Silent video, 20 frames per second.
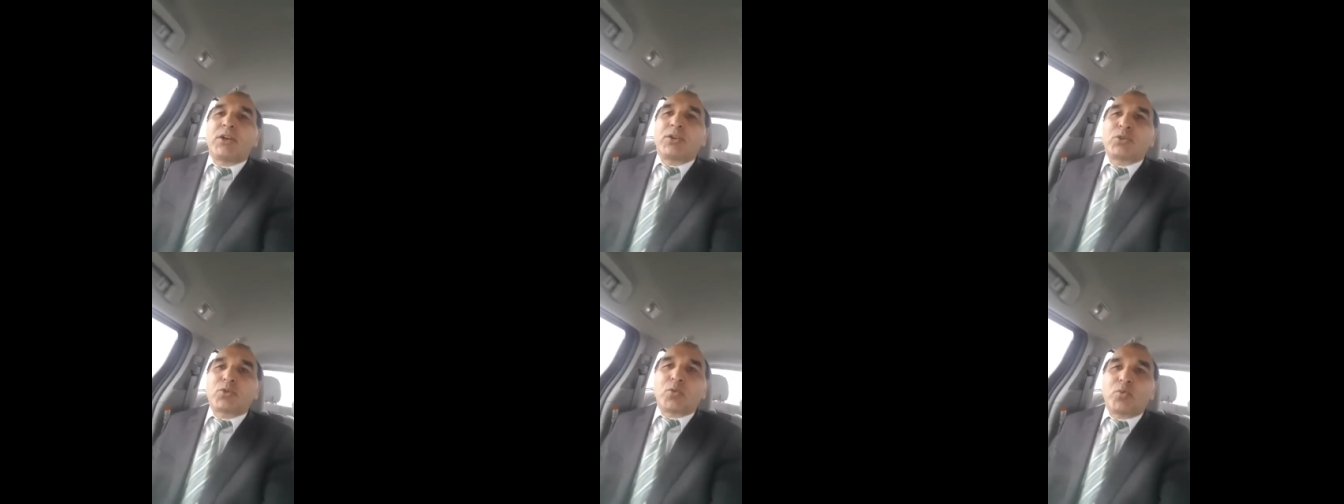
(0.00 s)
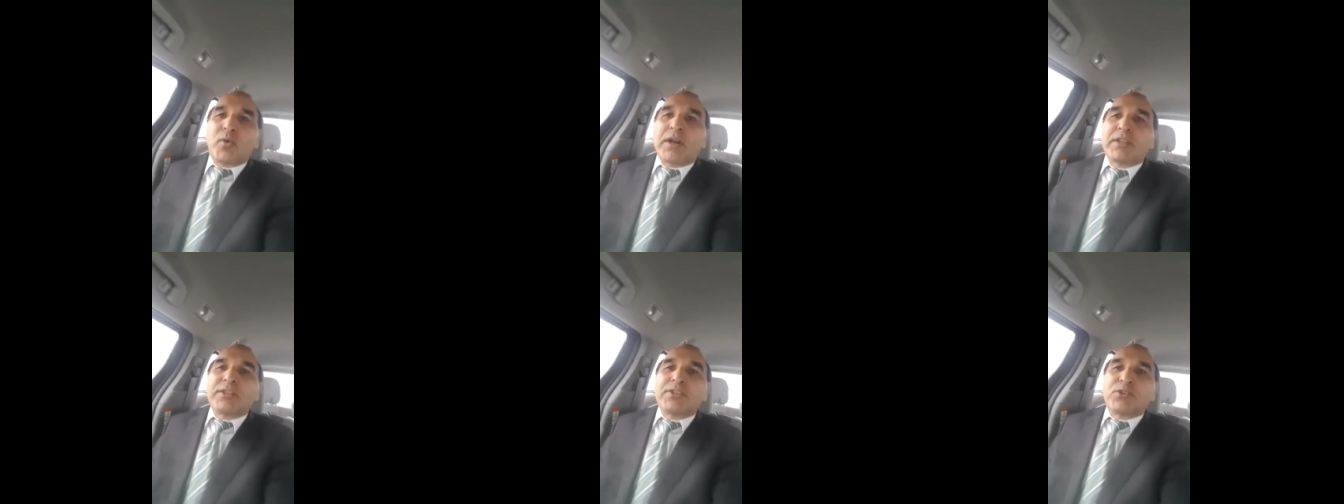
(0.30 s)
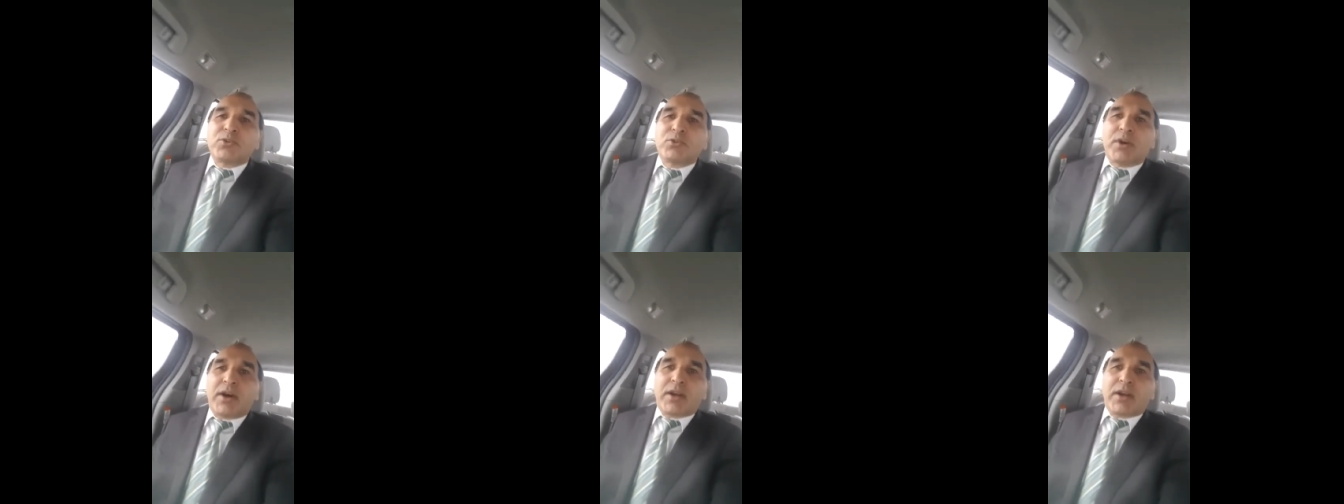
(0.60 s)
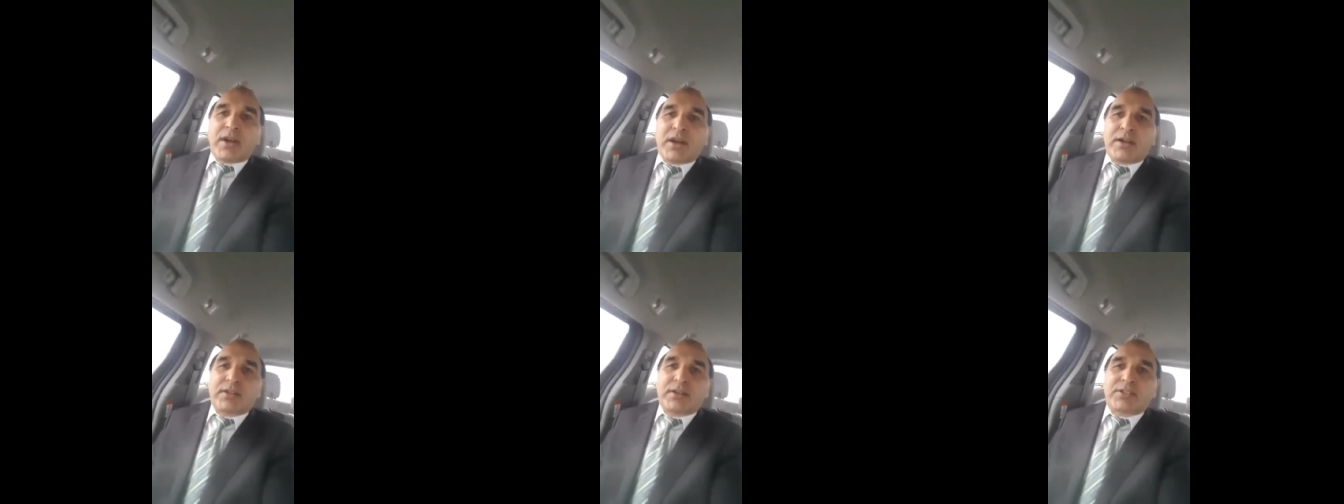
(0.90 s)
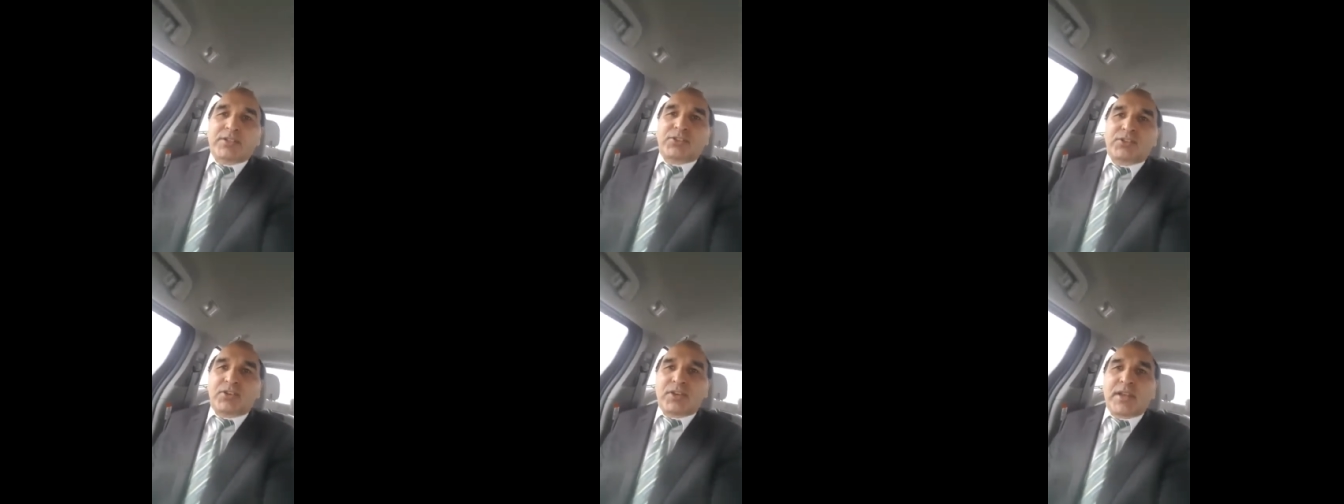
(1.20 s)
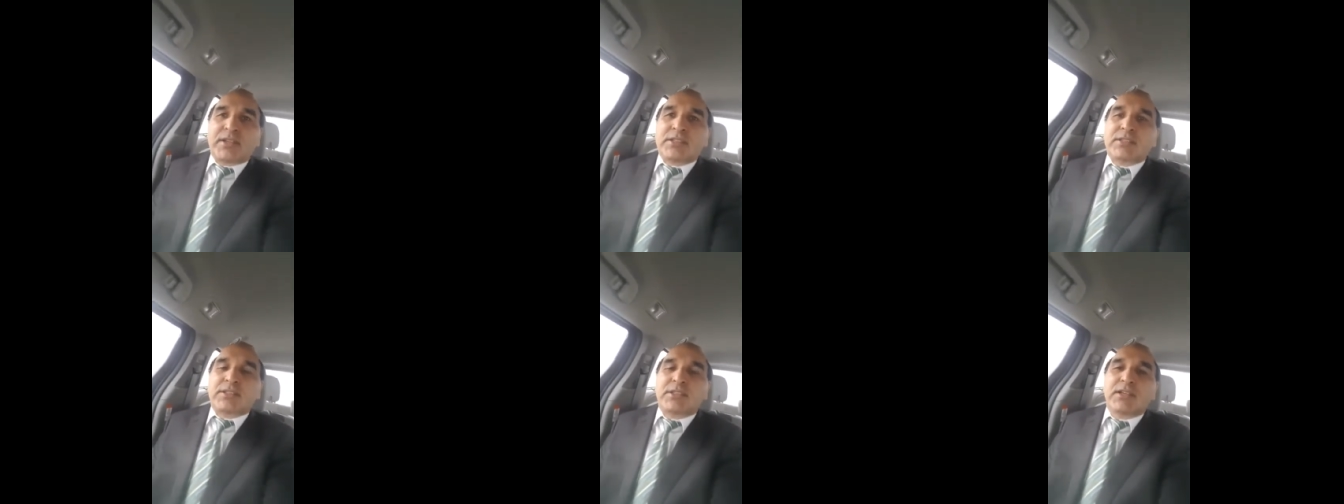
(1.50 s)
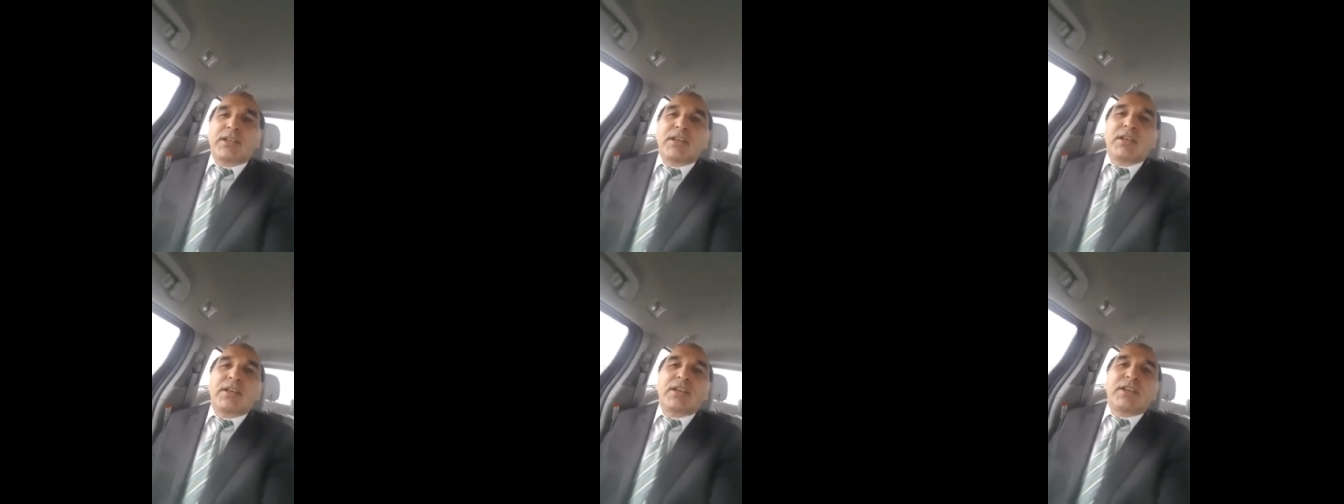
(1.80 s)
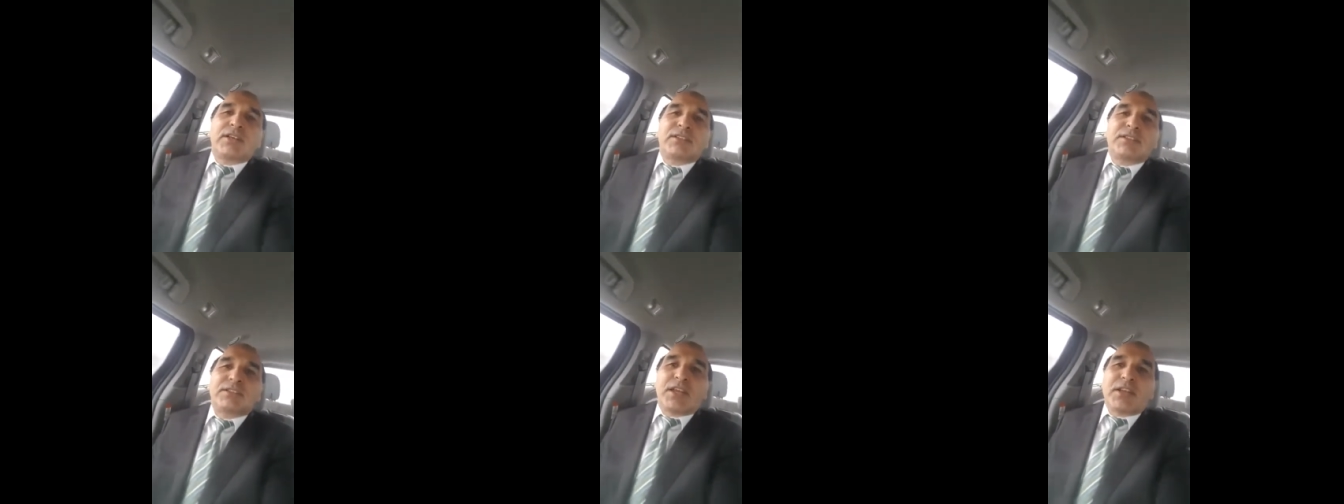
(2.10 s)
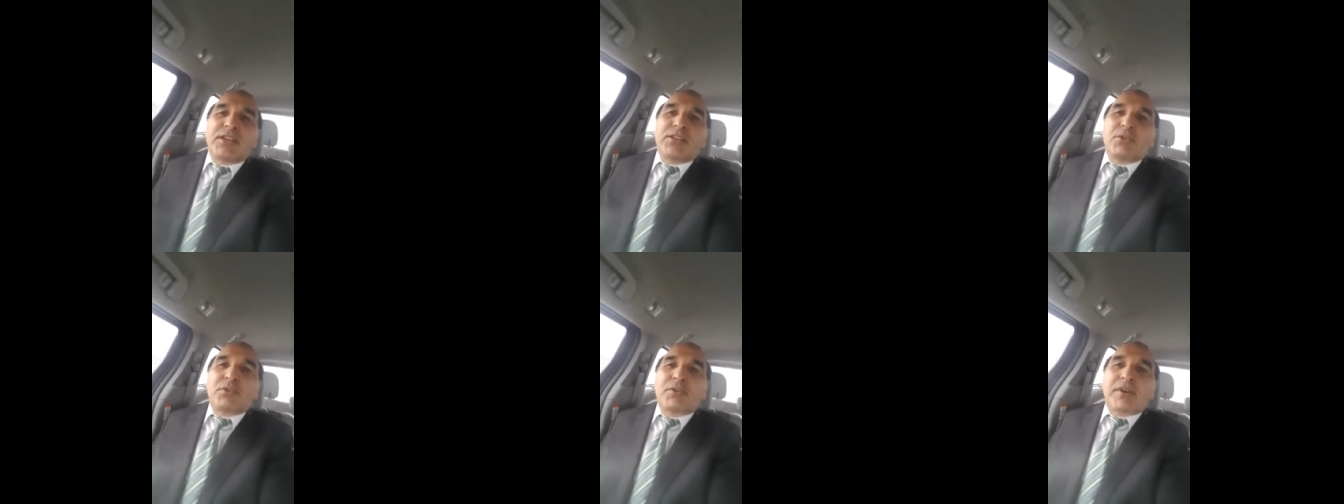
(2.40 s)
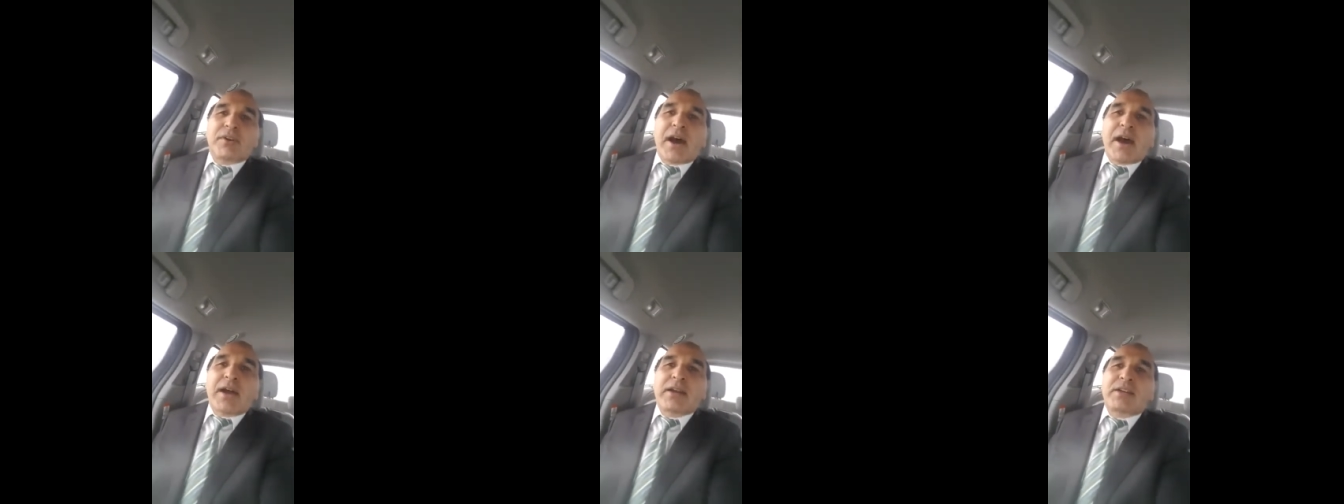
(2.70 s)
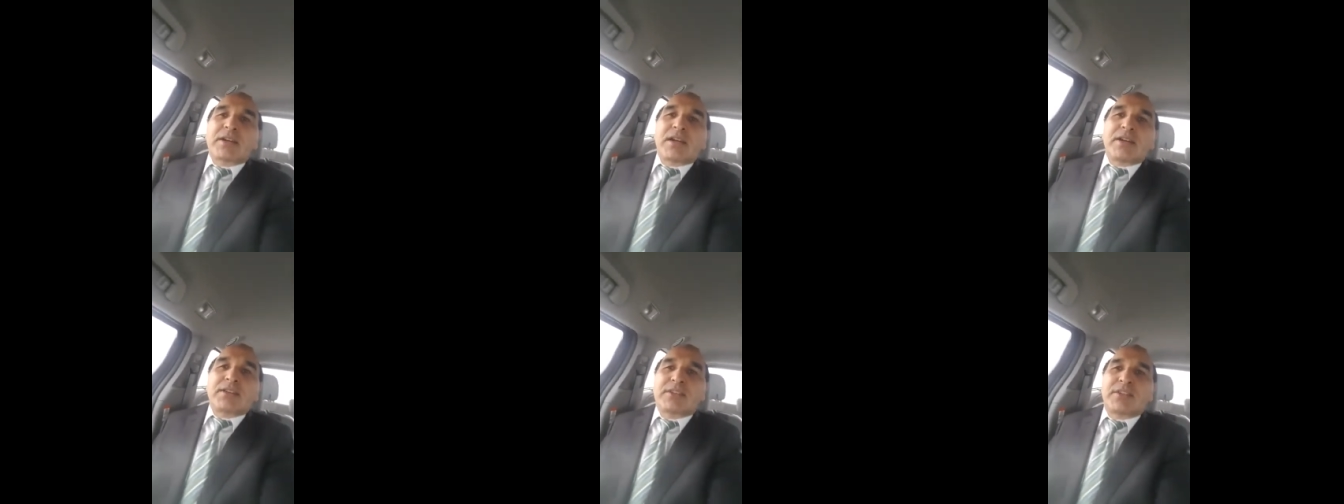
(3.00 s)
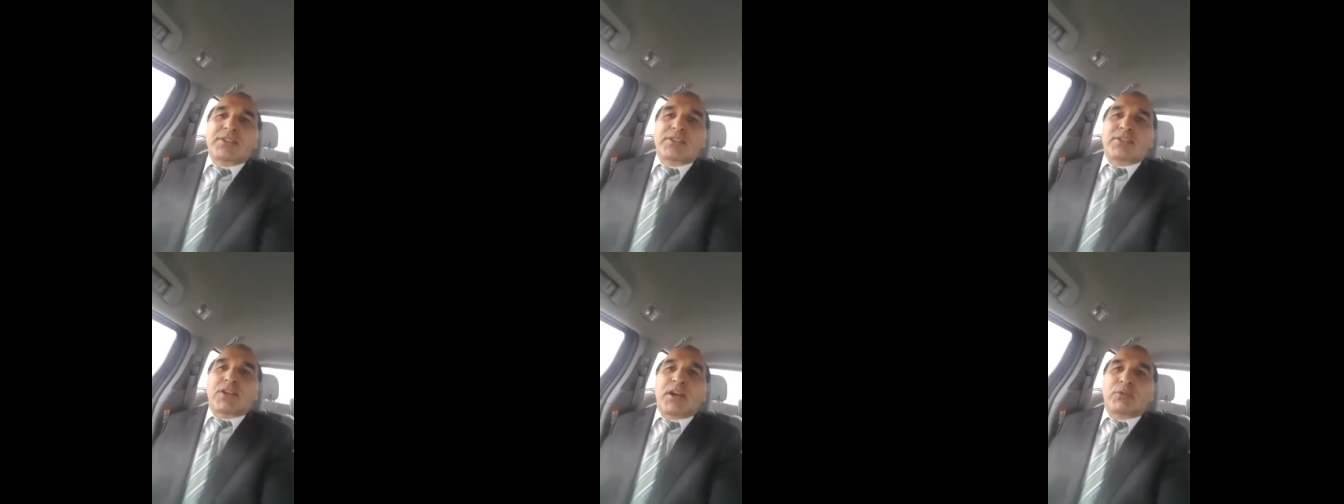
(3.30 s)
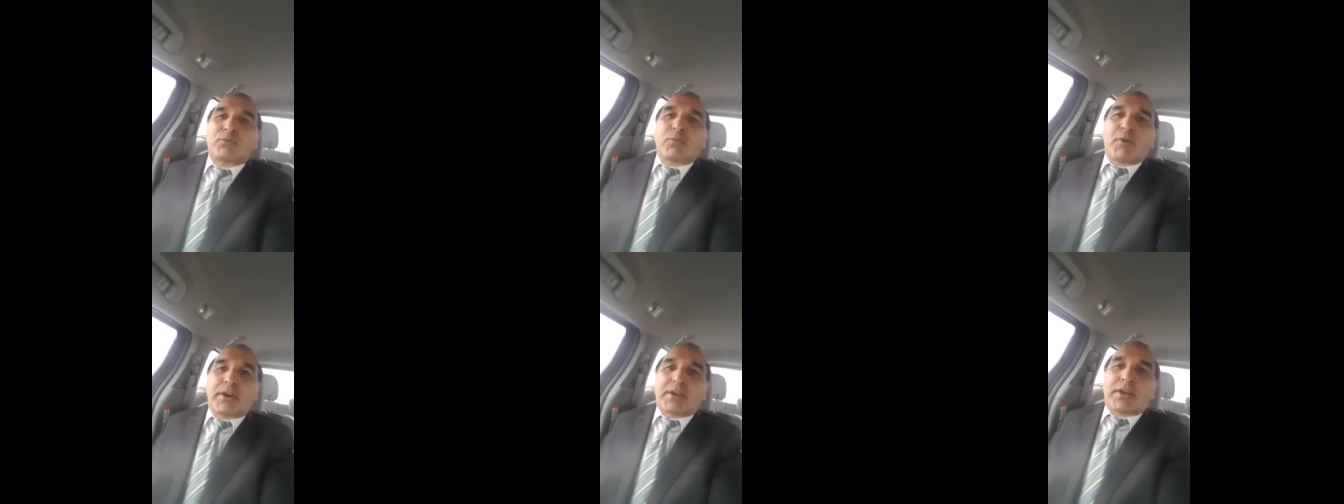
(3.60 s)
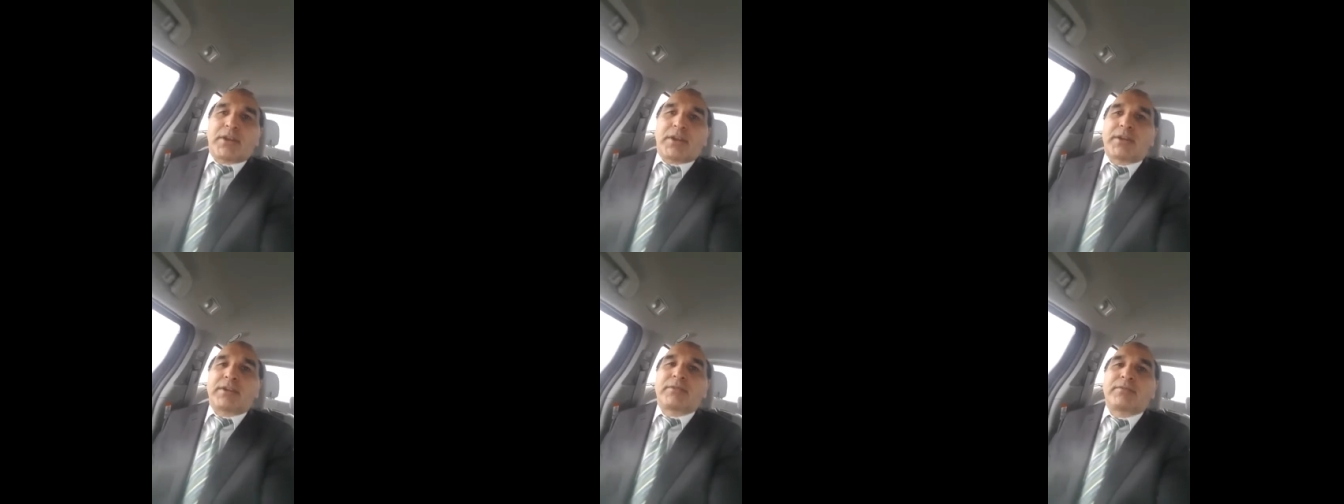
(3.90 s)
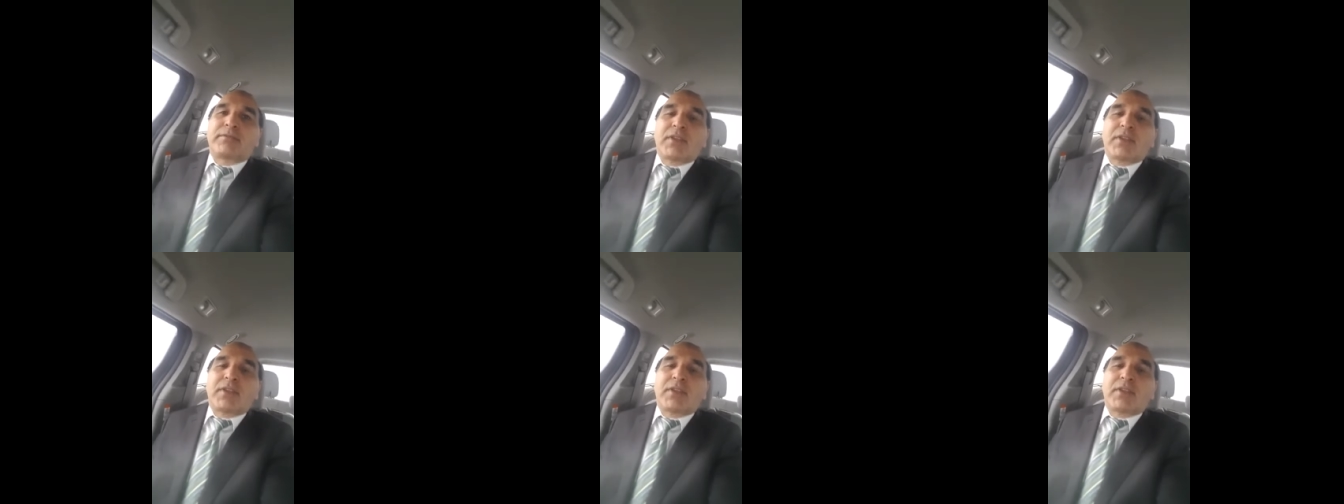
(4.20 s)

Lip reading: So once you are under stress, then your unconscious start working,